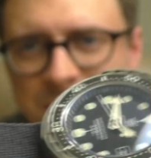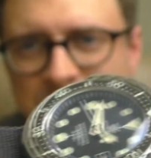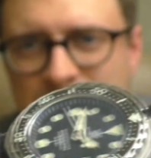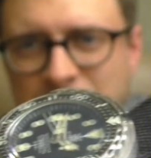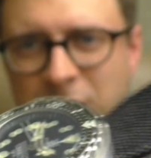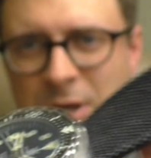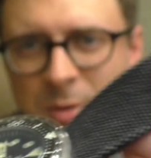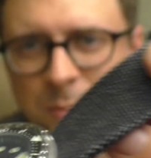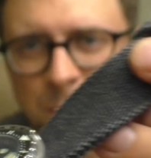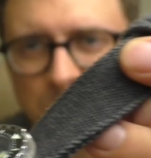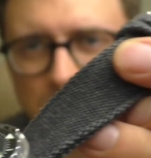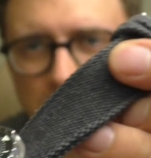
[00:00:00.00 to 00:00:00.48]

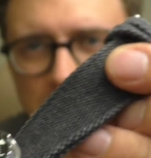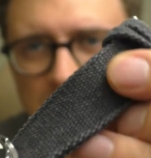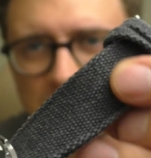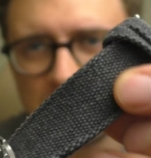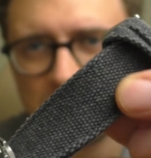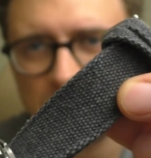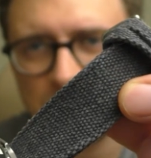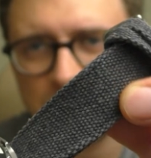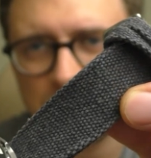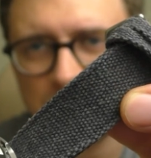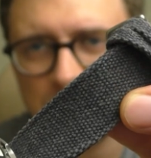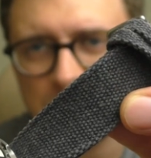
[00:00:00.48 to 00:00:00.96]
strap on
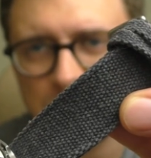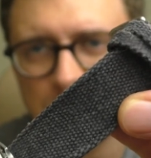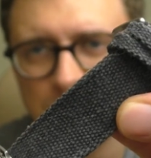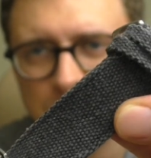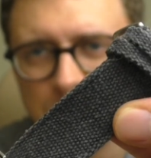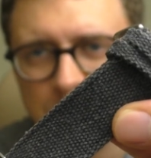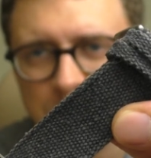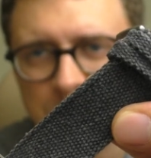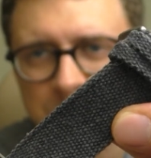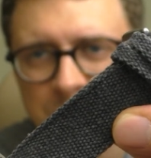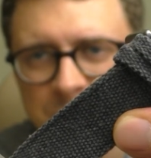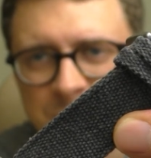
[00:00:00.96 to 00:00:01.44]
eBay
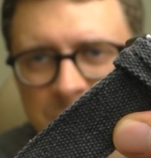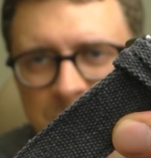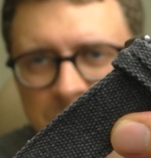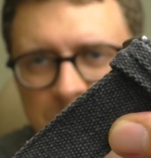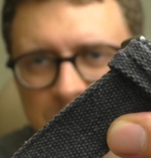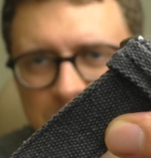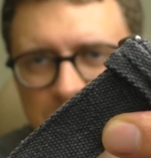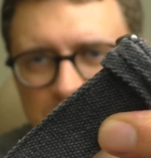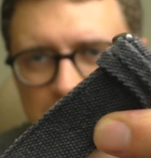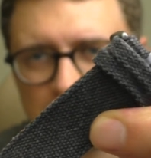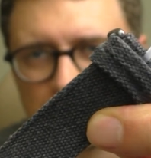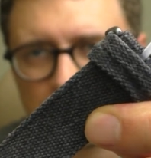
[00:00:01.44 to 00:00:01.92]
for
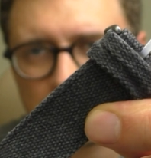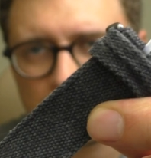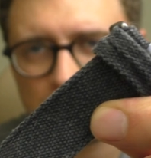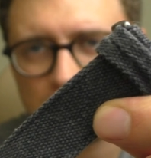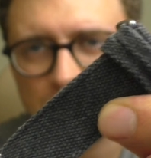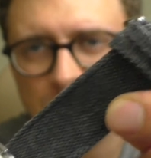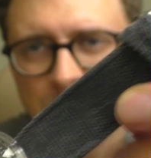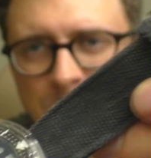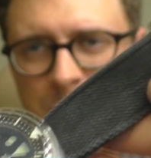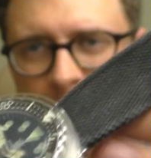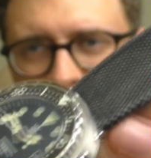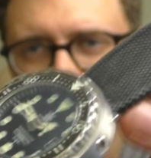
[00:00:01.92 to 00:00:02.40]
several
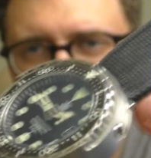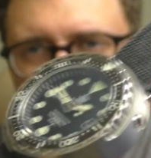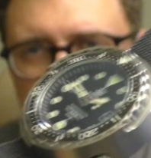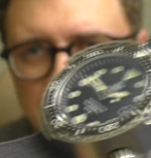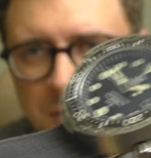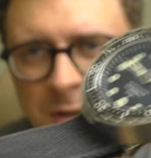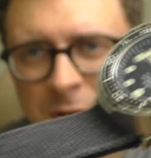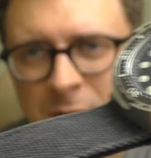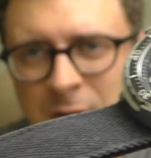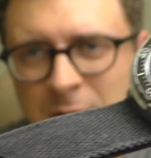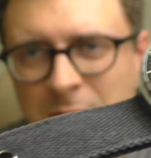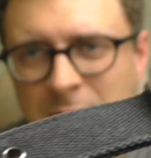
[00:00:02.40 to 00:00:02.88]
euros,
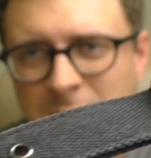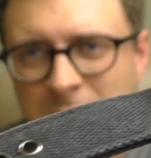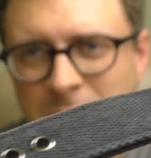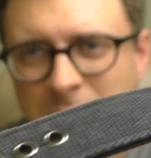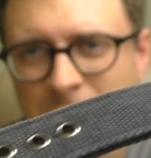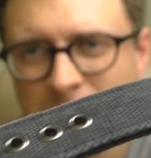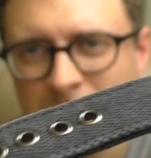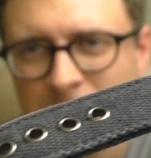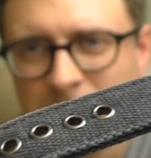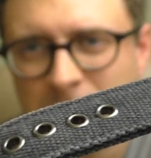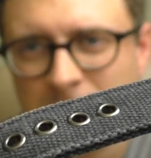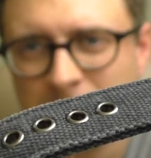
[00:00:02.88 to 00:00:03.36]

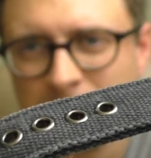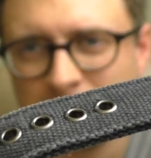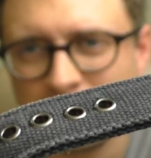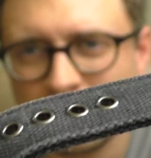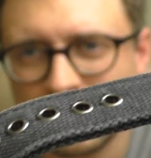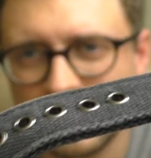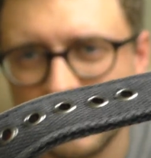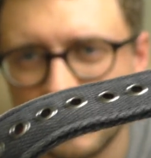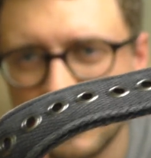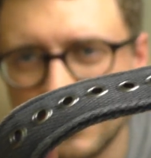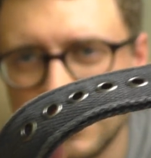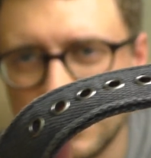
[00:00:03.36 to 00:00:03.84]

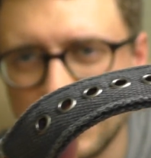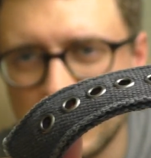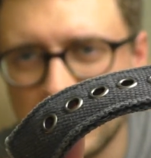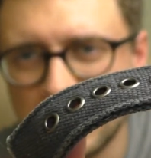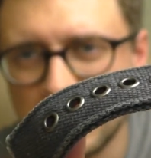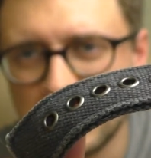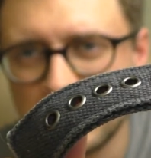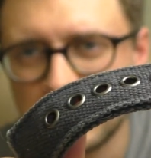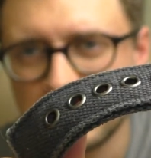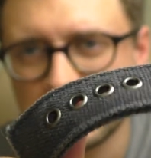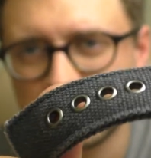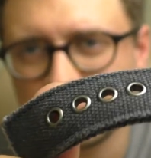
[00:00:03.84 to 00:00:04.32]

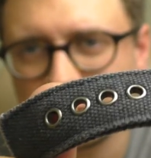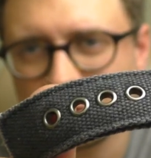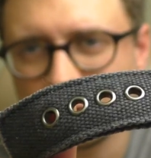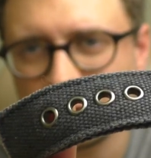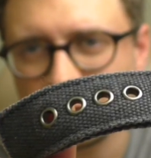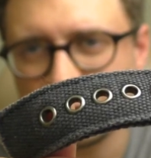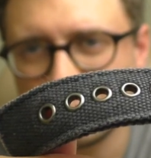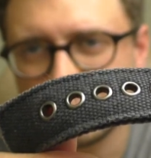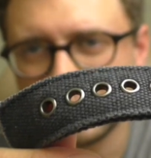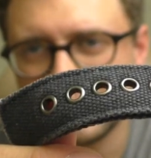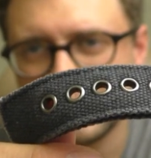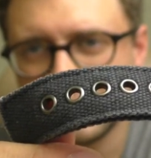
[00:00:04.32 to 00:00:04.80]
and
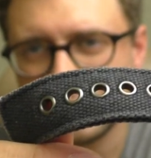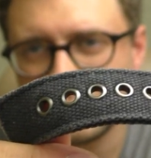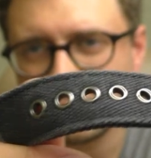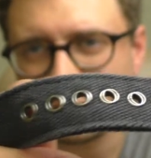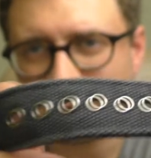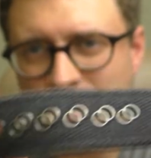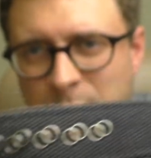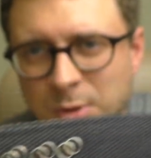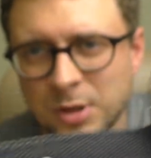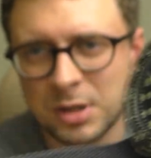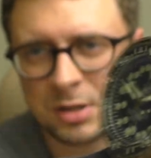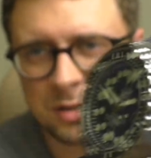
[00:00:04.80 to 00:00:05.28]
it is
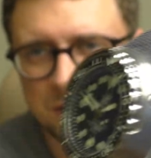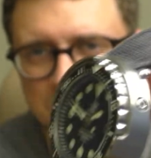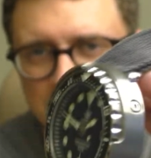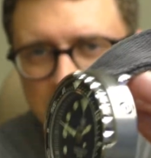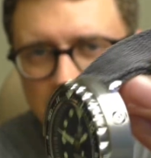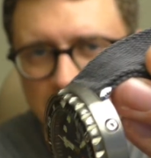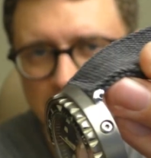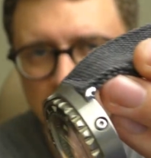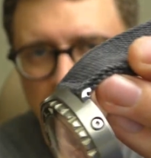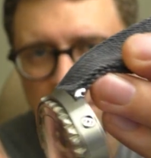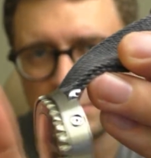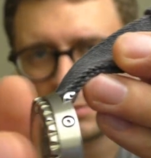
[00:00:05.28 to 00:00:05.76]

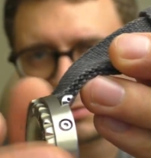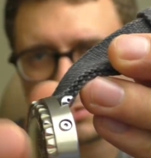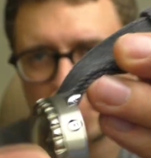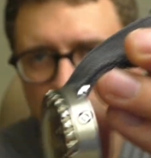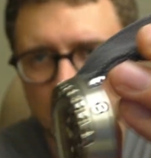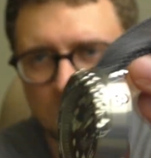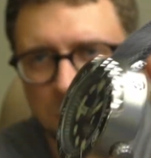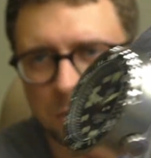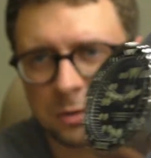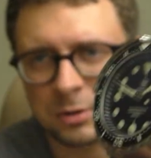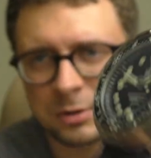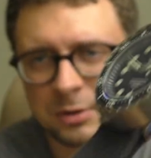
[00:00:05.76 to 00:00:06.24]
amazing.
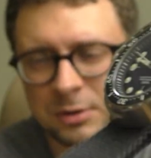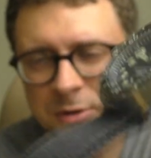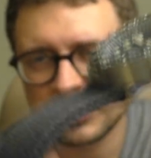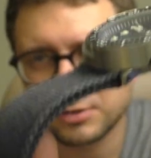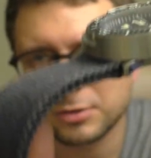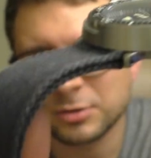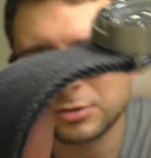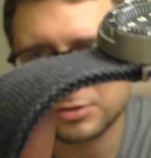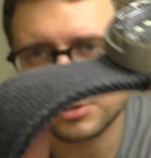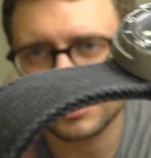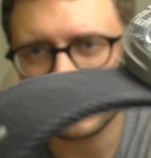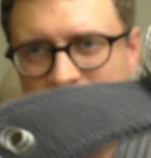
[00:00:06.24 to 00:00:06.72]
Quality
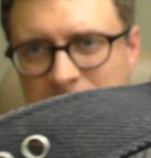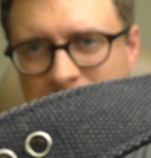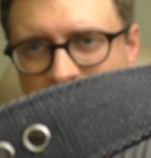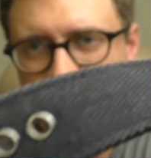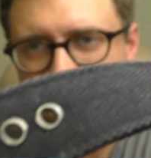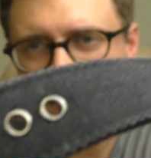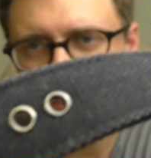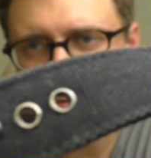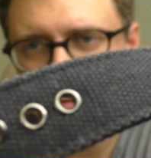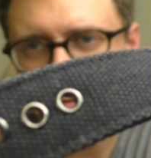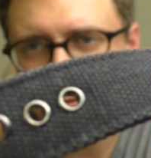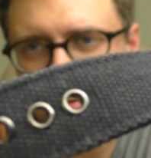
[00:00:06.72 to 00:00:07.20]
is just
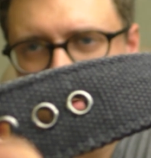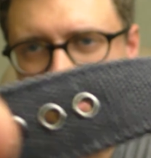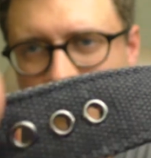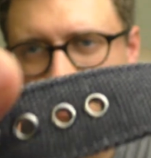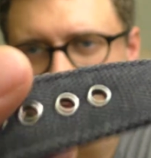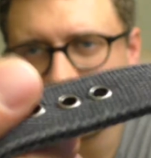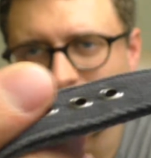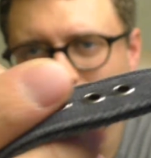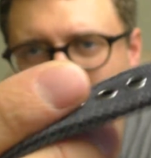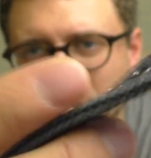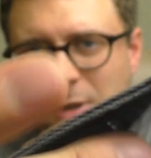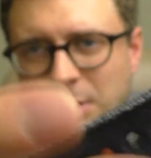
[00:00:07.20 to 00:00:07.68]
so good.
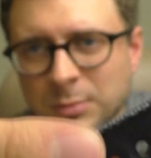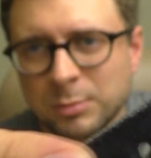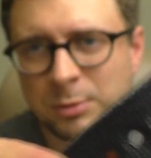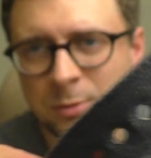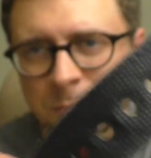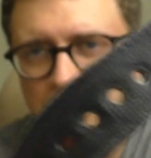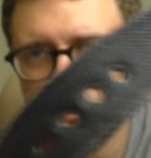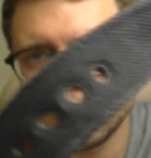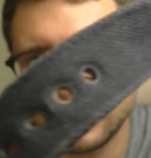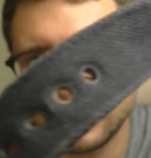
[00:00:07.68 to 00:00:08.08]
I've been